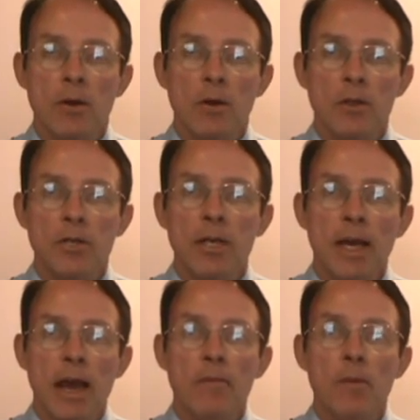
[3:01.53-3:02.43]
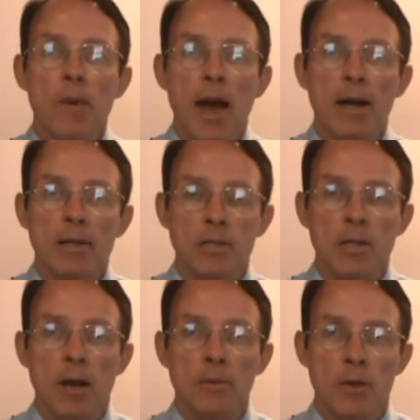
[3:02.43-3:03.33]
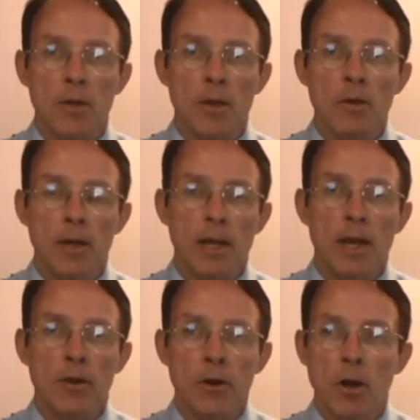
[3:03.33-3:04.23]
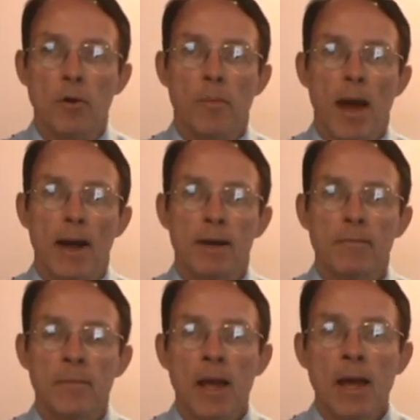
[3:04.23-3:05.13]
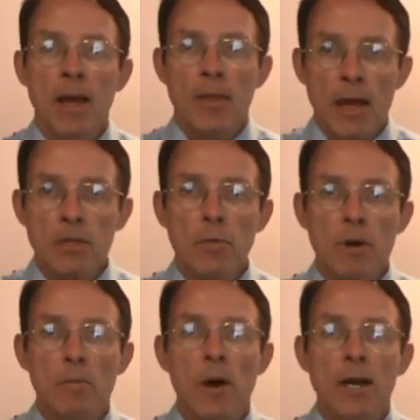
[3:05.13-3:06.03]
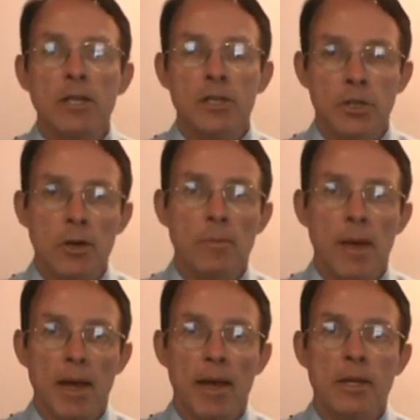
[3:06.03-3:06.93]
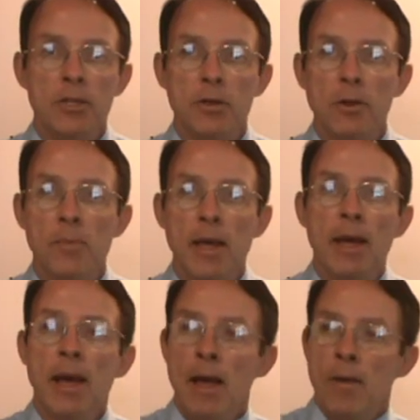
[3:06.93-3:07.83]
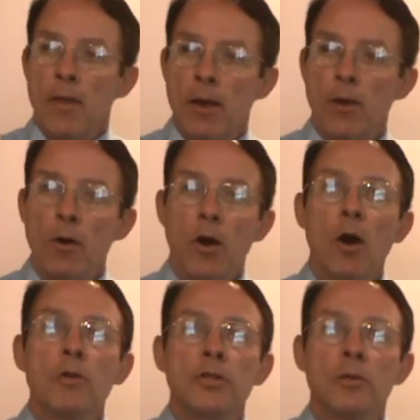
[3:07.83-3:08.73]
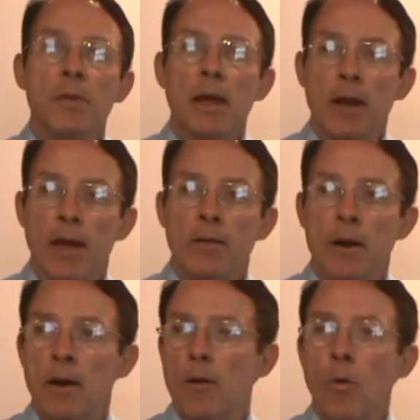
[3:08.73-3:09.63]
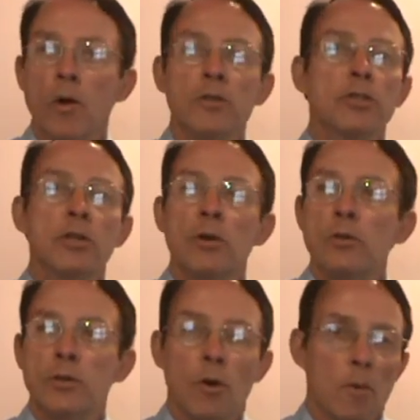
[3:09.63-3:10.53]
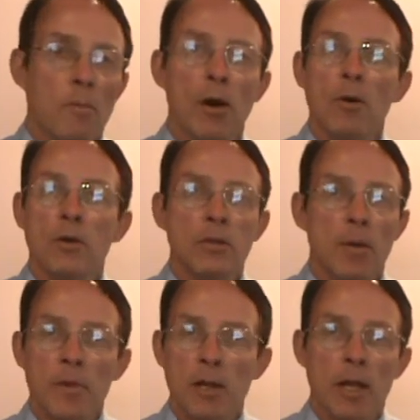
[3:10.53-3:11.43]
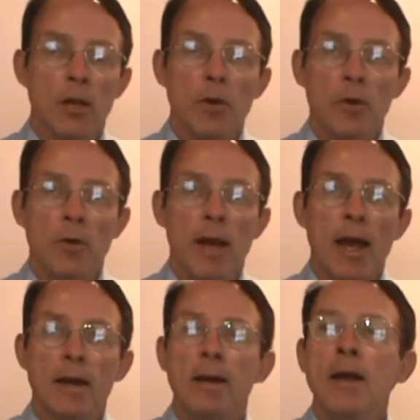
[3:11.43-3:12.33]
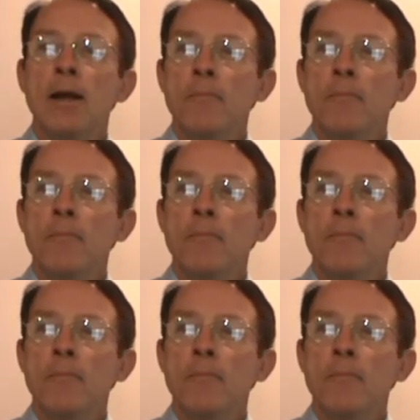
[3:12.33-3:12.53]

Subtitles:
girl and she gave you back a stub so that you could get your coat back. That's what money should be. It should be that your coat should be like orange juice or milk or something that you created.